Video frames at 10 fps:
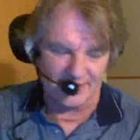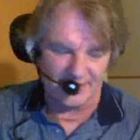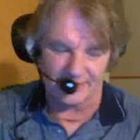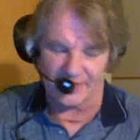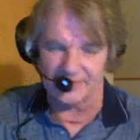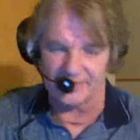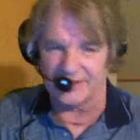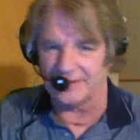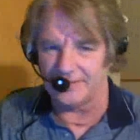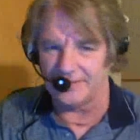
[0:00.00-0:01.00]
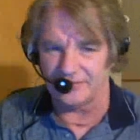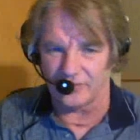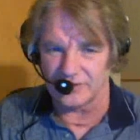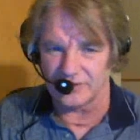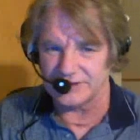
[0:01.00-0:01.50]
probably going to be
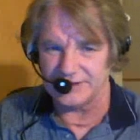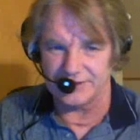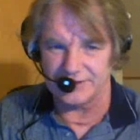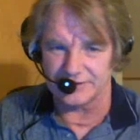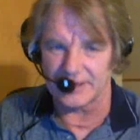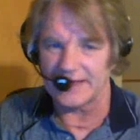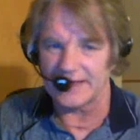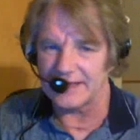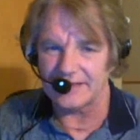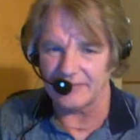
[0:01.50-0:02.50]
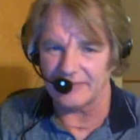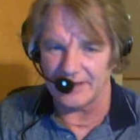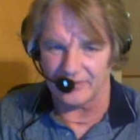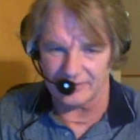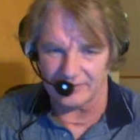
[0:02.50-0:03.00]
forcing you to drink anyway
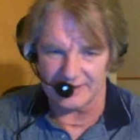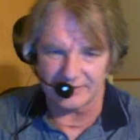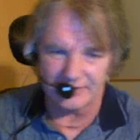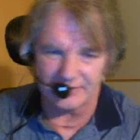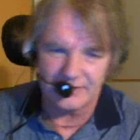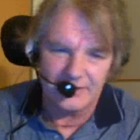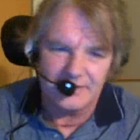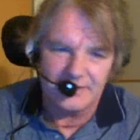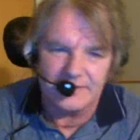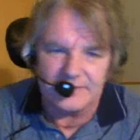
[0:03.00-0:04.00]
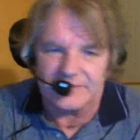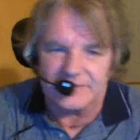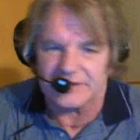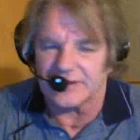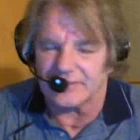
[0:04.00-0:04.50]
all day long.
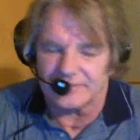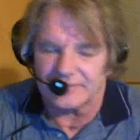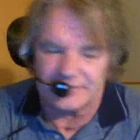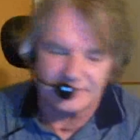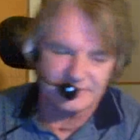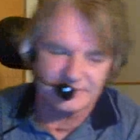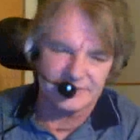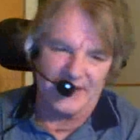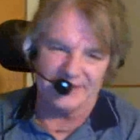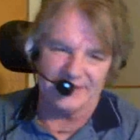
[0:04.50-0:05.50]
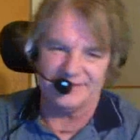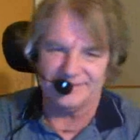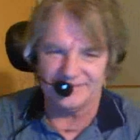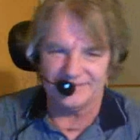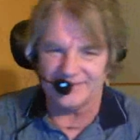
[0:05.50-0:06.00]
So,
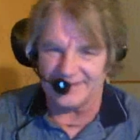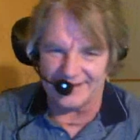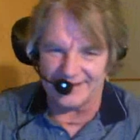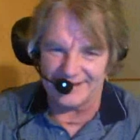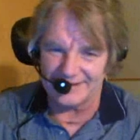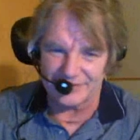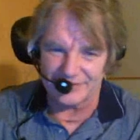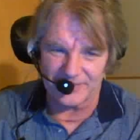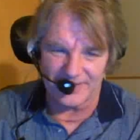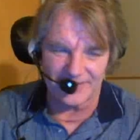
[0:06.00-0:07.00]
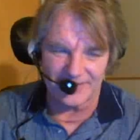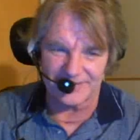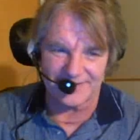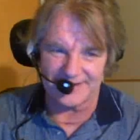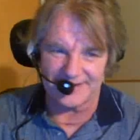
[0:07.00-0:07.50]
well, it's one of those
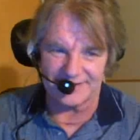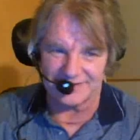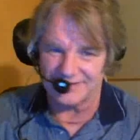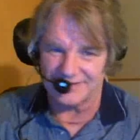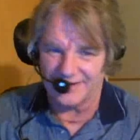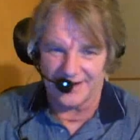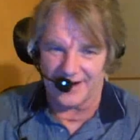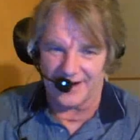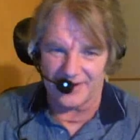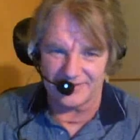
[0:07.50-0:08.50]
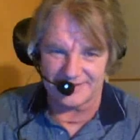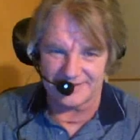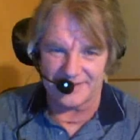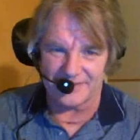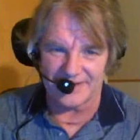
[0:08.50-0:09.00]
things. I always
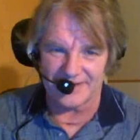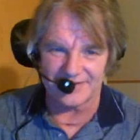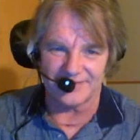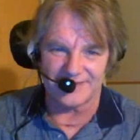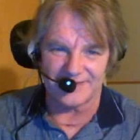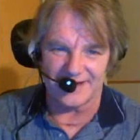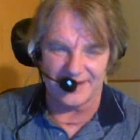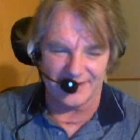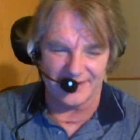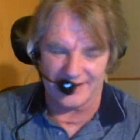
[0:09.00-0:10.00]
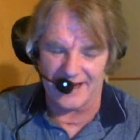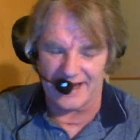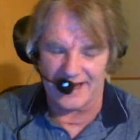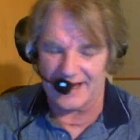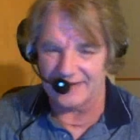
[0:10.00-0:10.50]
keep myself
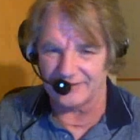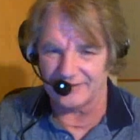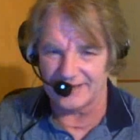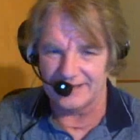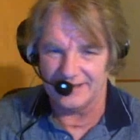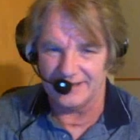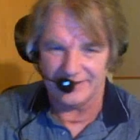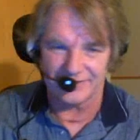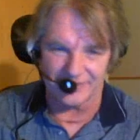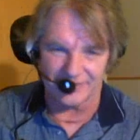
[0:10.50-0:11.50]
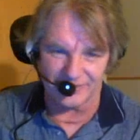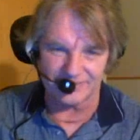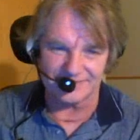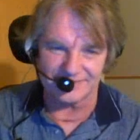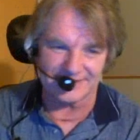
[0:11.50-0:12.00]
hydrated, so
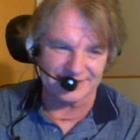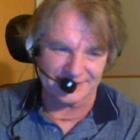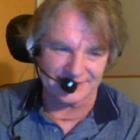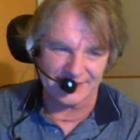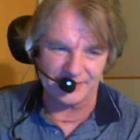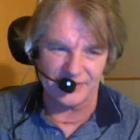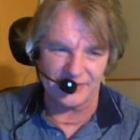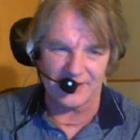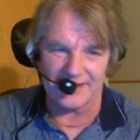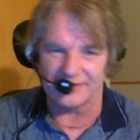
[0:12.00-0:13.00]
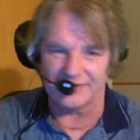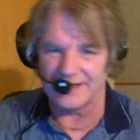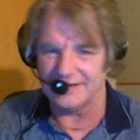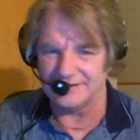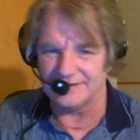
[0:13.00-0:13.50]
I should keep you hydrated
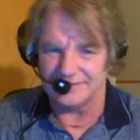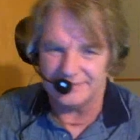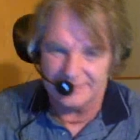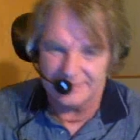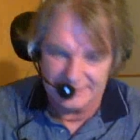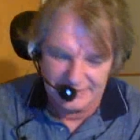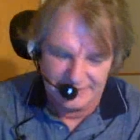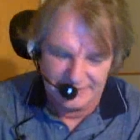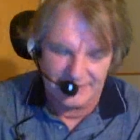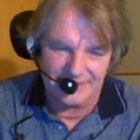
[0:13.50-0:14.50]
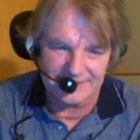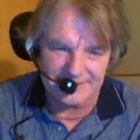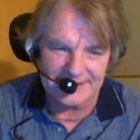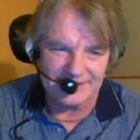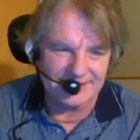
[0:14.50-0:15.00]
too.
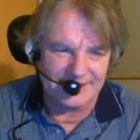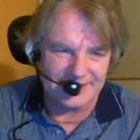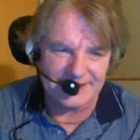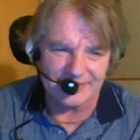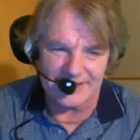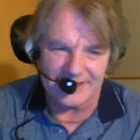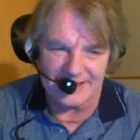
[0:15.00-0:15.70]
Okie dokie. Anyway,